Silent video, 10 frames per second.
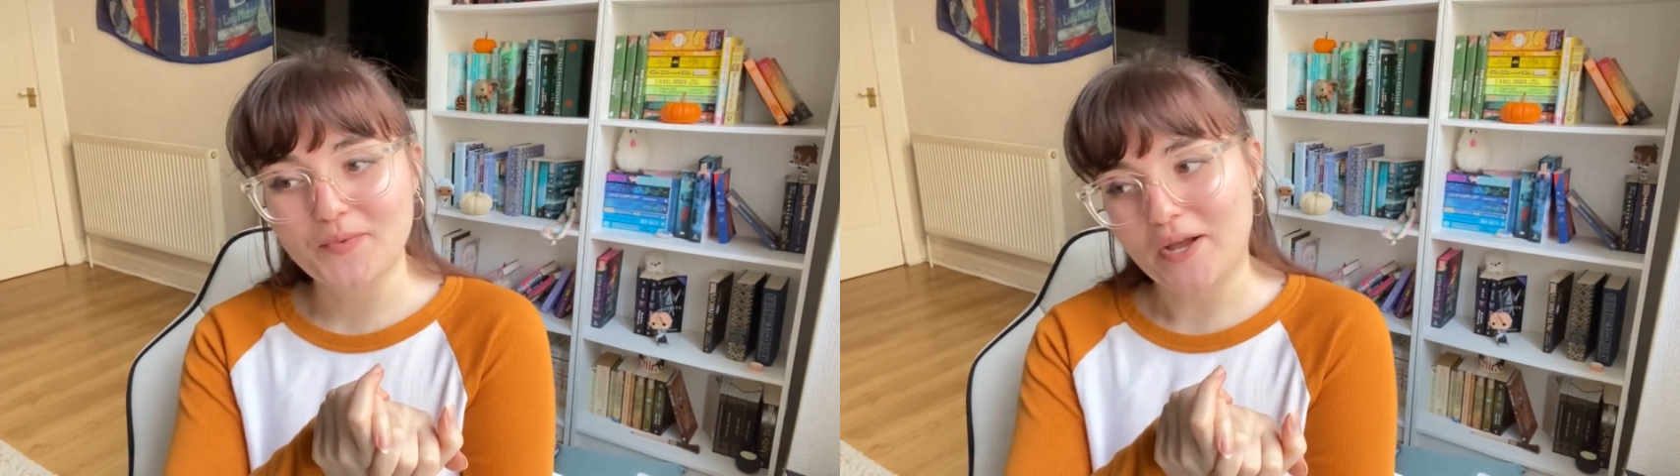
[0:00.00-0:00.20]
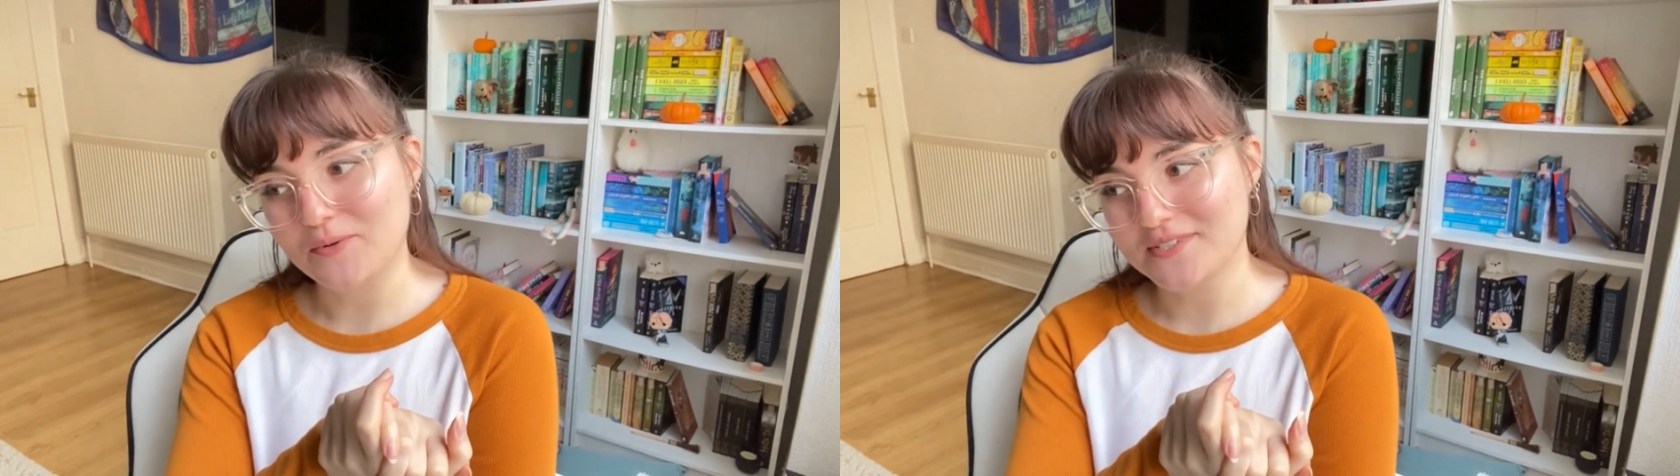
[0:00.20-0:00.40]

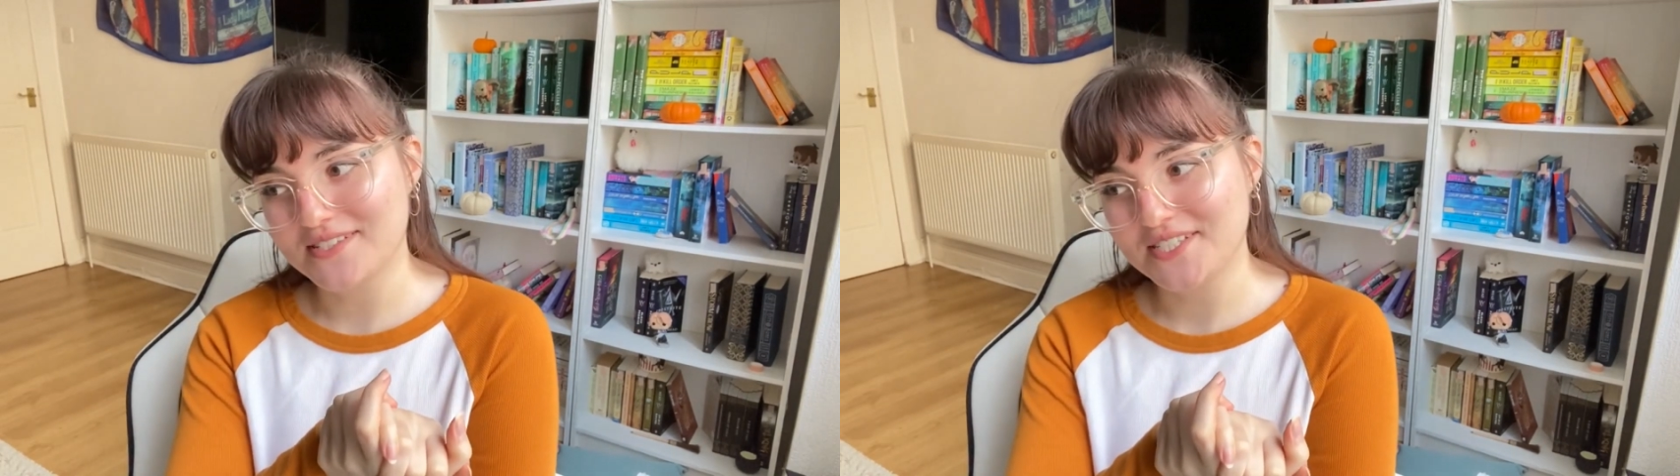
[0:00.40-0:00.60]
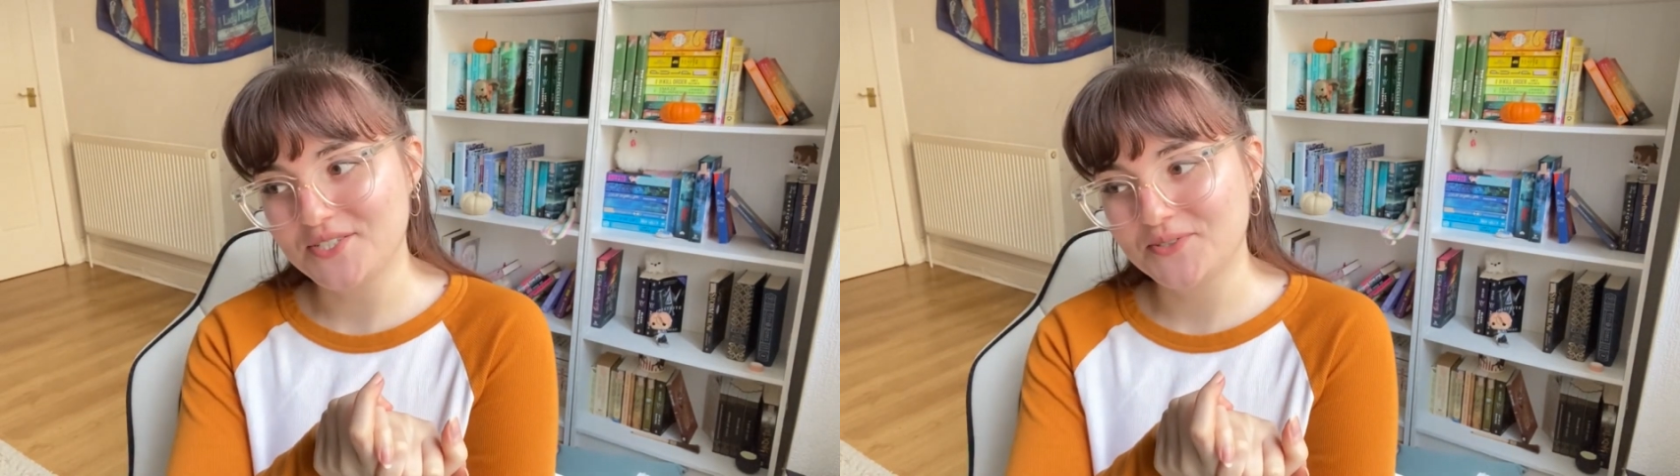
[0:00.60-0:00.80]
I will
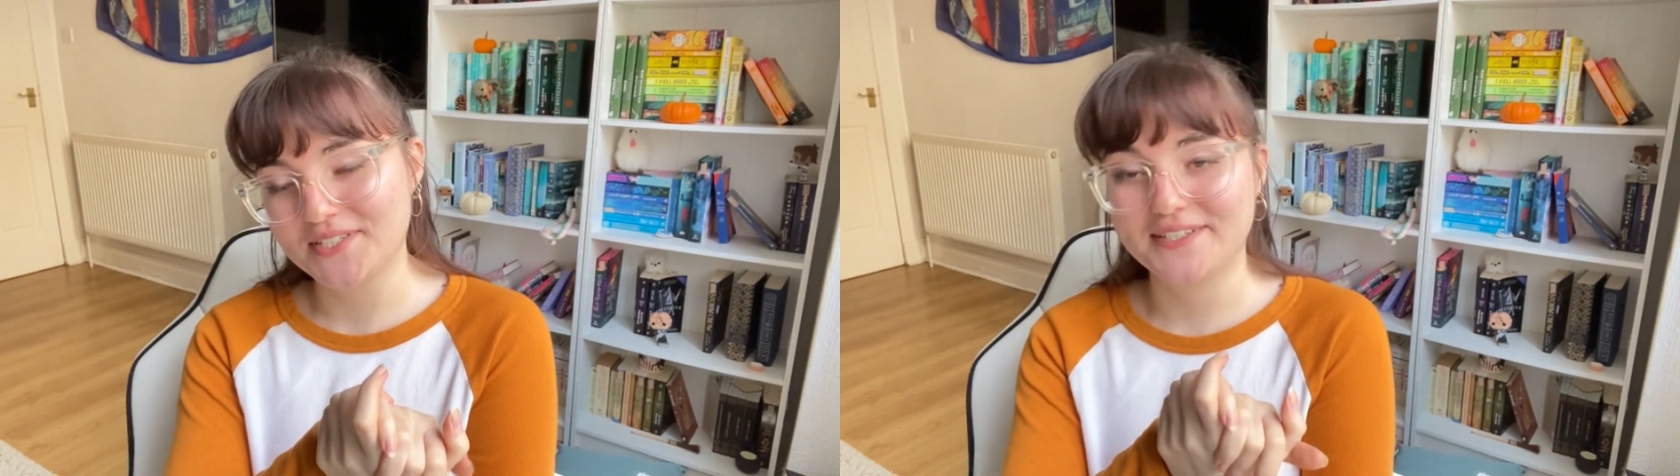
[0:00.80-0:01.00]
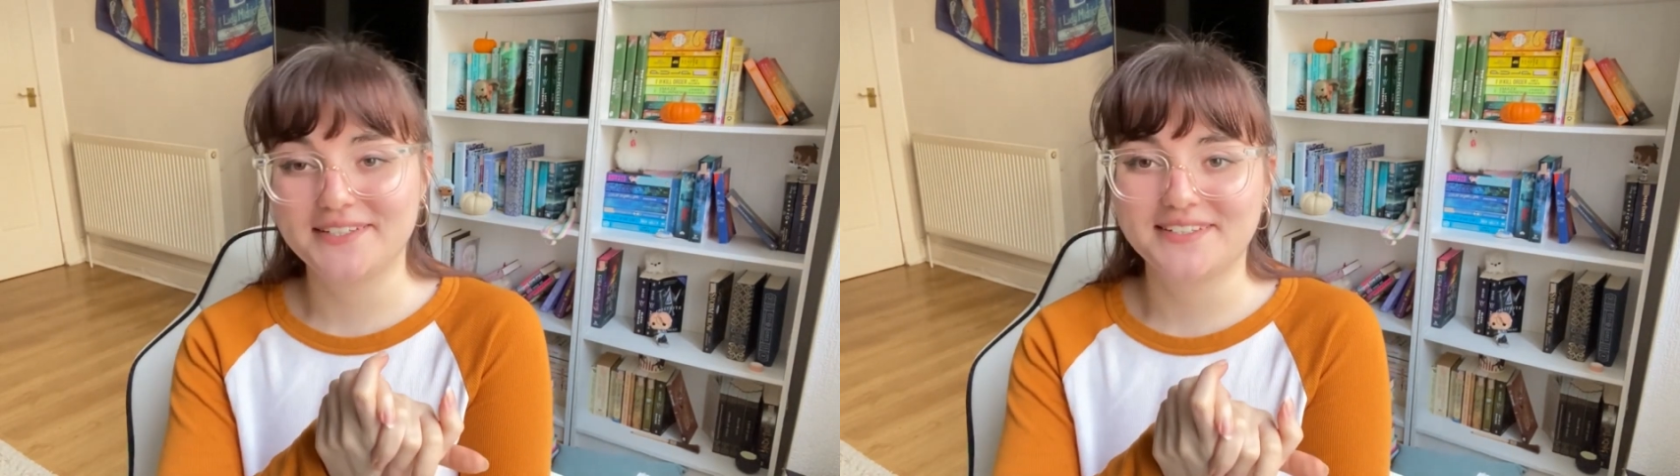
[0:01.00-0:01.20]
see you
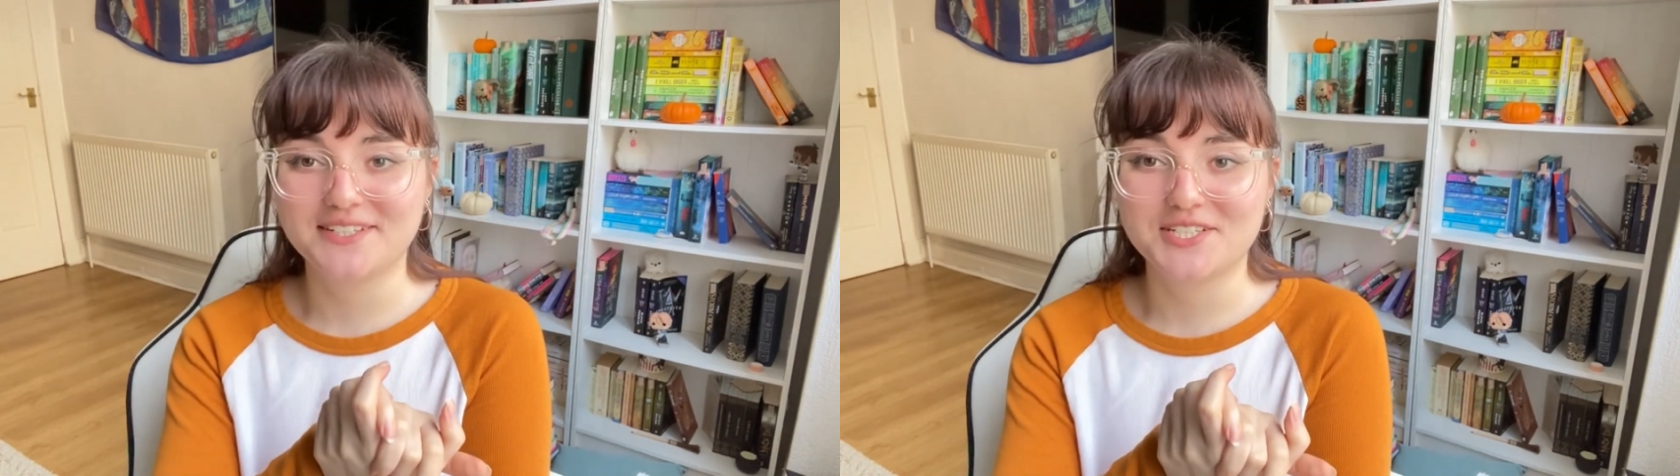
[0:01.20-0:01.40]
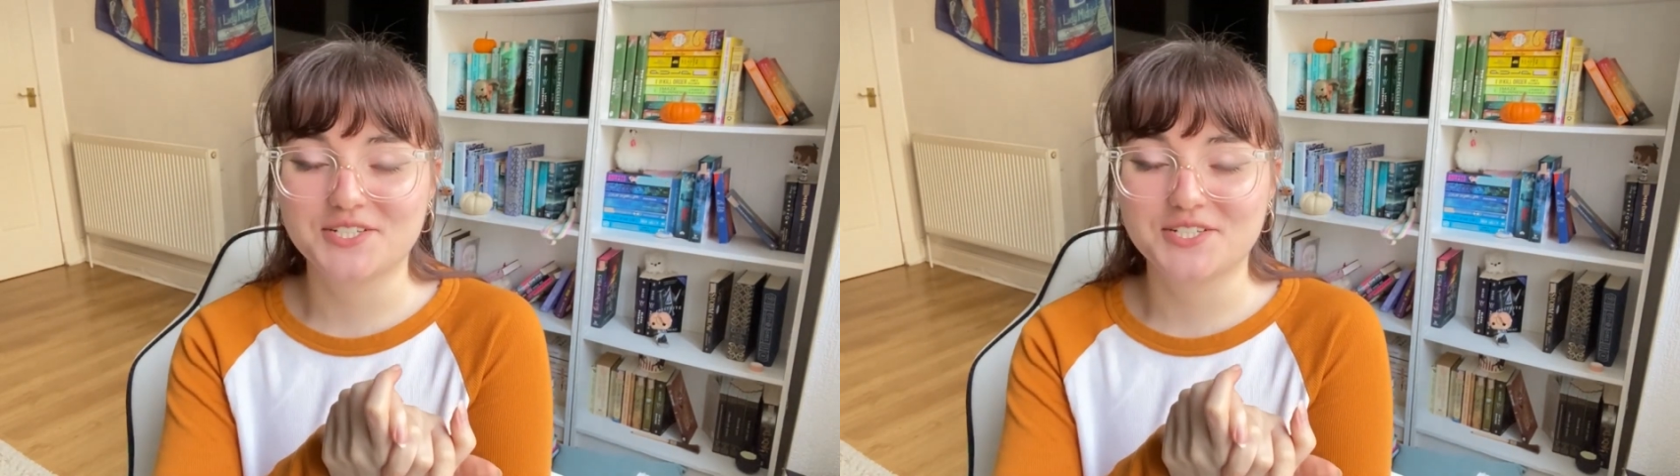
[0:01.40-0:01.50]
in